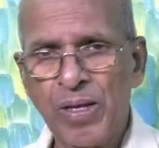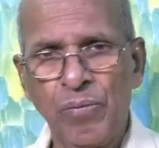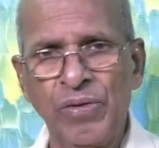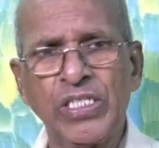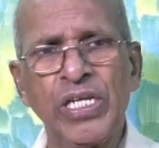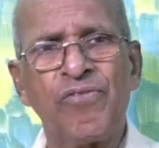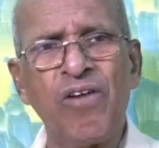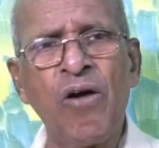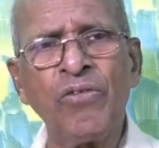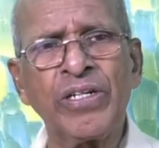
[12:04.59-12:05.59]
which he
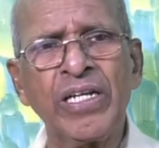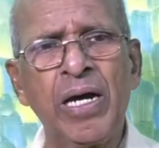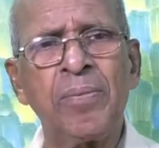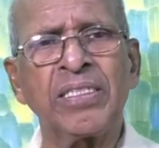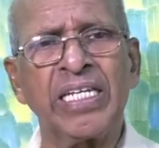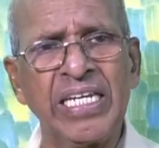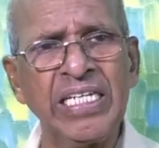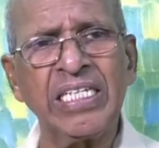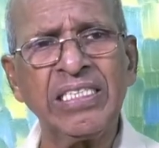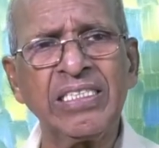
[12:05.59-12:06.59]
found among the
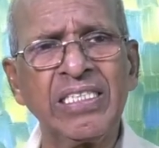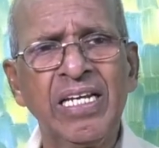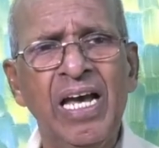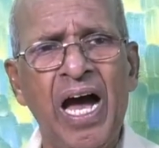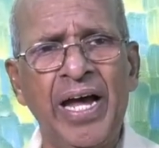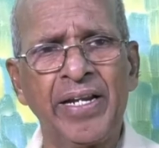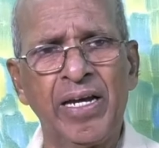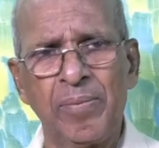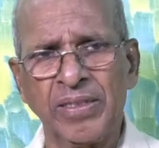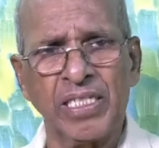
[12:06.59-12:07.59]
heathens and
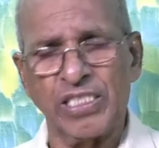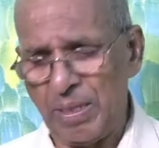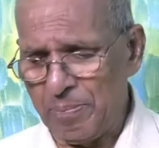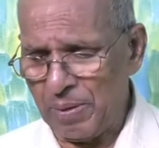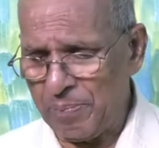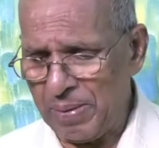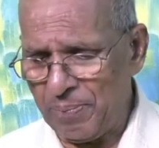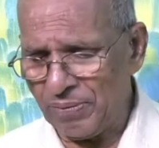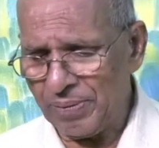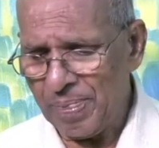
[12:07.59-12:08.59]
among the simple
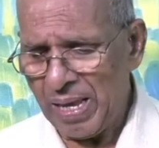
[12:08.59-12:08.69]
people.